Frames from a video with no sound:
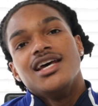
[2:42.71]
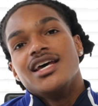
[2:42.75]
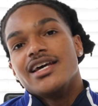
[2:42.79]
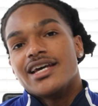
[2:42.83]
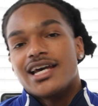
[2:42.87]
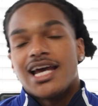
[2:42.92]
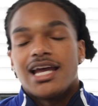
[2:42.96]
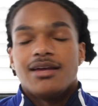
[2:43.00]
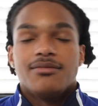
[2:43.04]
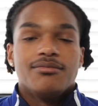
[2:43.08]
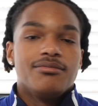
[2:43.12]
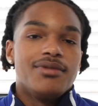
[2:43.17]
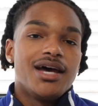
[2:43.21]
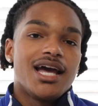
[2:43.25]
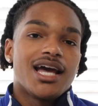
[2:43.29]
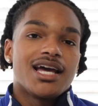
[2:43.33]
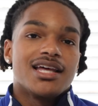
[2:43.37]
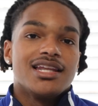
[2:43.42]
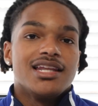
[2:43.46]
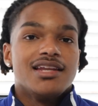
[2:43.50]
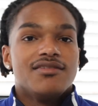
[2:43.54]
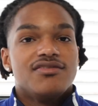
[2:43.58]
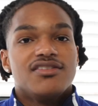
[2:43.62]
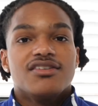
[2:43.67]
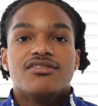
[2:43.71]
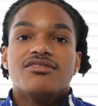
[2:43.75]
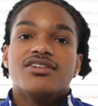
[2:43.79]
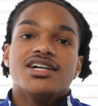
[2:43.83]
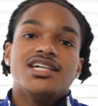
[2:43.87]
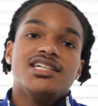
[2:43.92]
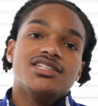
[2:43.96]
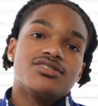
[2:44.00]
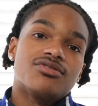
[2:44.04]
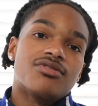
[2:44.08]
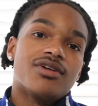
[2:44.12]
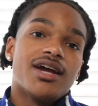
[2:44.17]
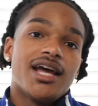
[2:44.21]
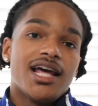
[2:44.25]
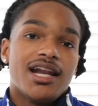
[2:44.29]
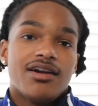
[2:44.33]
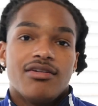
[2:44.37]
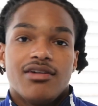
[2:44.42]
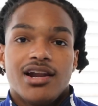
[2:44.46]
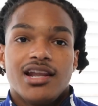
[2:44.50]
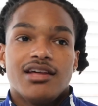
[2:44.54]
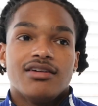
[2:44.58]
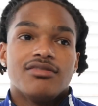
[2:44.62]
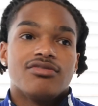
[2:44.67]
came back and lifted weights, ran and
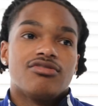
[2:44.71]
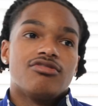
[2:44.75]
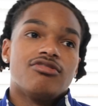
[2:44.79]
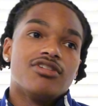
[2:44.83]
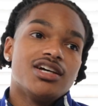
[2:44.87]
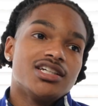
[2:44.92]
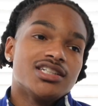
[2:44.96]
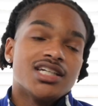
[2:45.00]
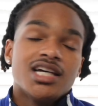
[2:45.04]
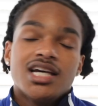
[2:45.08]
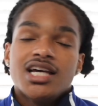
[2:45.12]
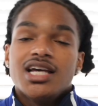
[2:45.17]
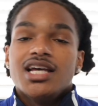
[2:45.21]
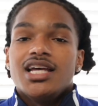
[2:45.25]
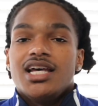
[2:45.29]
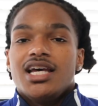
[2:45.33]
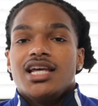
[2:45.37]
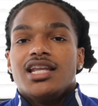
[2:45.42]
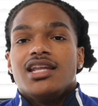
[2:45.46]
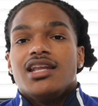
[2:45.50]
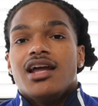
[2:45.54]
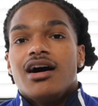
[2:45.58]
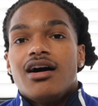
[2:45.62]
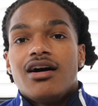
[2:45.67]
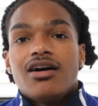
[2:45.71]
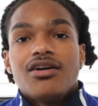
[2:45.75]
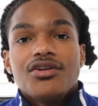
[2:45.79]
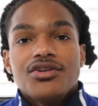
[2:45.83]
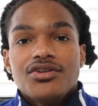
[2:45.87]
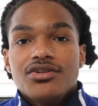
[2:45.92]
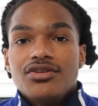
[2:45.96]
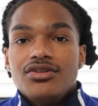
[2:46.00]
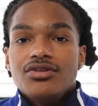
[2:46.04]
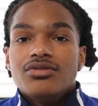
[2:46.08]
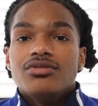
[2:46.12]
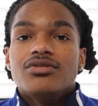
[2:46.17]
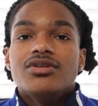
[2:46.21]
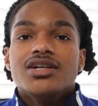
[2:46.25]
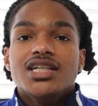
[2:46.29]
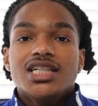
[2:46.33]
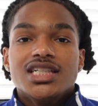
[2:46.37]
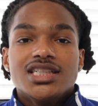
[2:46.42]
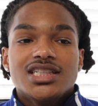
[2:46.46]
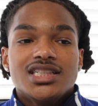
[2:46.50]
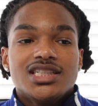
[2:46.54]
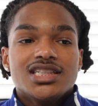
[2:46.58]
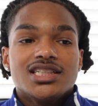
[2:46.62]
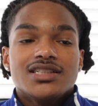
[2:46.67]
lifted weights, and all you're doing
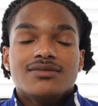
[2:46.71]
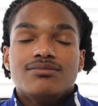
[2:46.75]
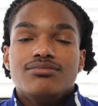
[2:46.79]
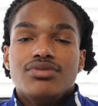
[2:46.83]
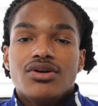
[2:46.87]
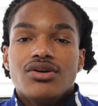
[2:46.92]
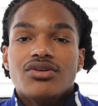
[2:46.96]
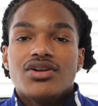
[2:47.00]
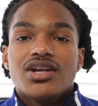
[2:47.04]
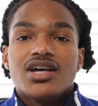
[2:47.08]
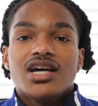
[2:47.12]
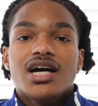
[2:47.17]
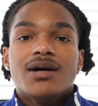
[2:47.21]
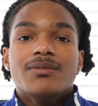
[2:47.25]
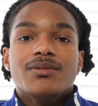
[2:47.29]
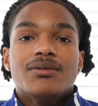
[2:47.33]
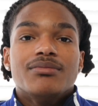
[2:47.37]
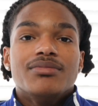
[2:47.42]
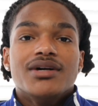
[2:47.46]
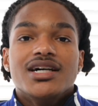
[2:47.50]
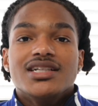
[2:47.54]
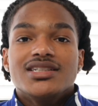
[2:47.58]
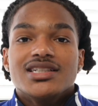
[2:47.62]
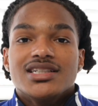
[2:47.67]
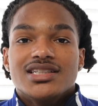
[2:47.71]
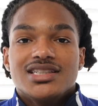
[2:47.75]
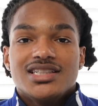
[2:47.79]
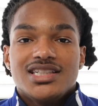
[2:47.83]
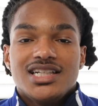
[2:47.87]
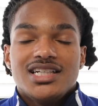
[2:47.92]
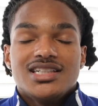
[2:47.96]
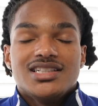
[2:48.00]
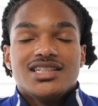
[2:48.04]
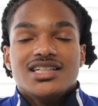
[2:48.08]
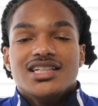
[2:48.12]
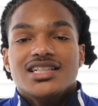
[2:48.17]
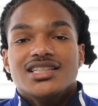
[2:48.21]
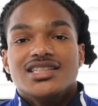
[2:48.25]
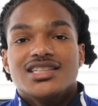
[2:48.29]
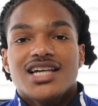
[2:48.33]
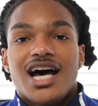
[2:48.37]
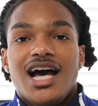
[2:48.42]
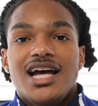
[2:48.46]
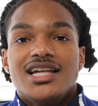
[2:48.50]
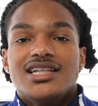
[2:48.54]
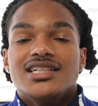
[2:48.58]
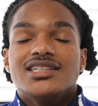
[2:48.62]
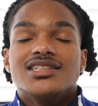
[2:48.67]
is just building up a bunch of tension and
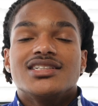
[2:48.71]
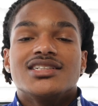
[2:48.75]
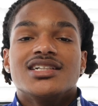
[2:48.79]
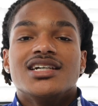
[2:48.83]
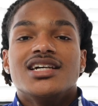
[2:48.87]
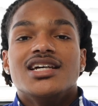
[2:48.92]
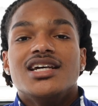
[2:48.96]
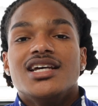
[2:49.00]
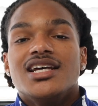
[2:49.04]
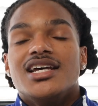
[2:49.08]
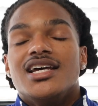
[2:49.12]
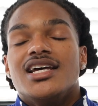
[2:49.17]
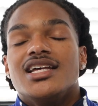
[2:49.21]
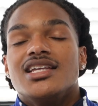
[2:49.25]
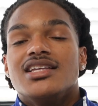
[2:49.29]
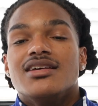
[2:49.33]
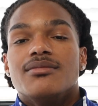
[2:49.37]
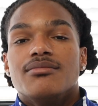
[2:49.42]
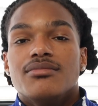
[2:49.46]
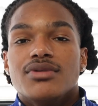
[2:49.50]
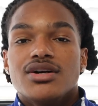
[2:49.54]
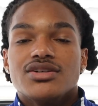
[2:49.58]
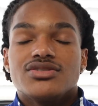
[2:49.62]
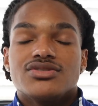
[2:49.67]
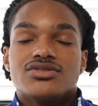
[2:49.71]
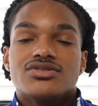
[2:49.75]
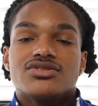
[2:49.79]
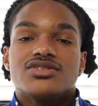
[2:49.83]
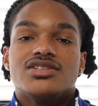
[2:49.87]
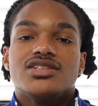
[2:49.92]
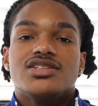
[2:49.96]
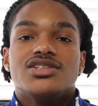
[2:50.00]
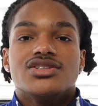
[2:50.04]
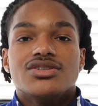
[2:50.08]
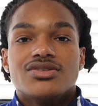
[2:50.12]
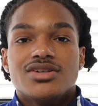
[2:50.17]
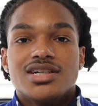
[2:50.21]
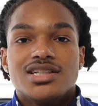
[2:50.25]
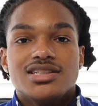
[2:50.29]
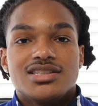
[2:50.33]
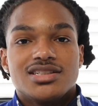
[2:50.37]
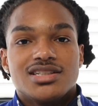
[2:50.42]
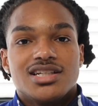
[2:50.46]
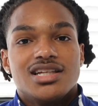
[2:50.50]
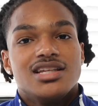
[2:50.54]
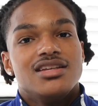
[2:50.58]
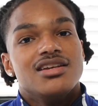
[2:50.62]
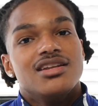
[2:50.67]
tightness in your muscles and joints,
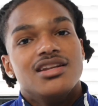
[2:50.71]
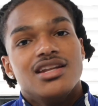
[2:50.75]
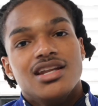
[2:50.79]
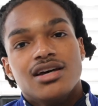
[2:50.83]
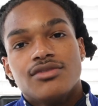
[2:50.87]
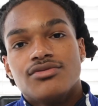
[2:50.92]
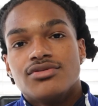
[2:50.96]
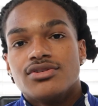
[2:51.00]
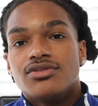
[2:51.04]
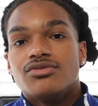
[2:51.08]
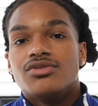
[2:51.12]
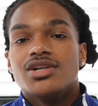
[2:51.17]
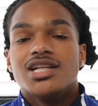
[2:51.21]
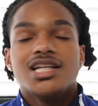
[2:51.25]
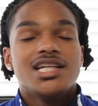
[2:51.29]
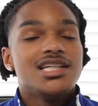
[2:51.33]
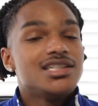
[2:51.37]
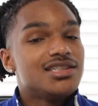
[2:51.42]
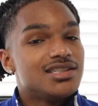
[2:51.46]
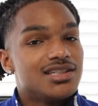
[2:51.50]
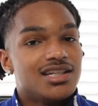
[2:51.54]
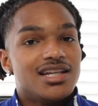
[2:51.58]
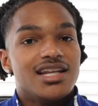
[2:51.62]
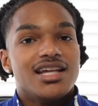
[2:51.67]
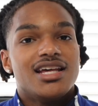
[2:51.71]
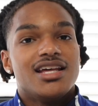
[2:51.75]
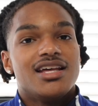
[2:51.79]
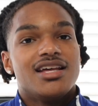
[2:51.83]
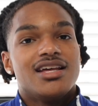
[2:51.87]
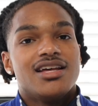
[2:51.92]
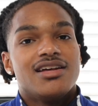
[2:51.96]
and you're never releasing it.